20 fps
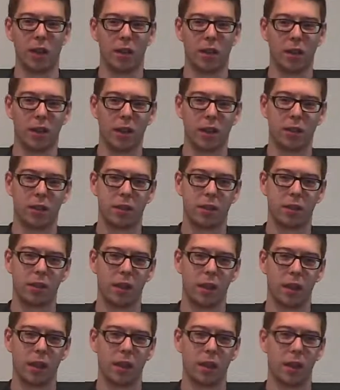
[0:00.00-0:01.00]
It
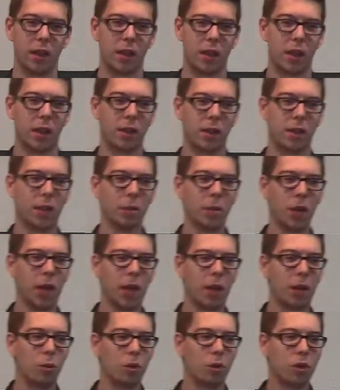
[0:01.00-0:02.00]
seemed
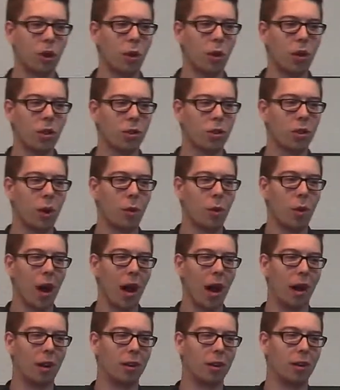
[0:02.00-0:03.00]
like it was going so
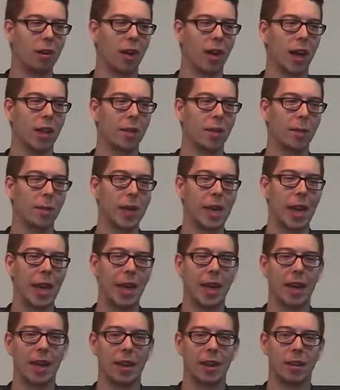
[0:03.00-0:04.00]
well at the
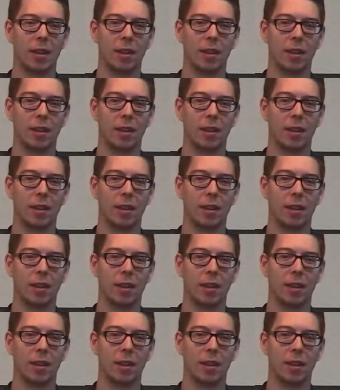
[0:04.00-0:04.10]
beginning.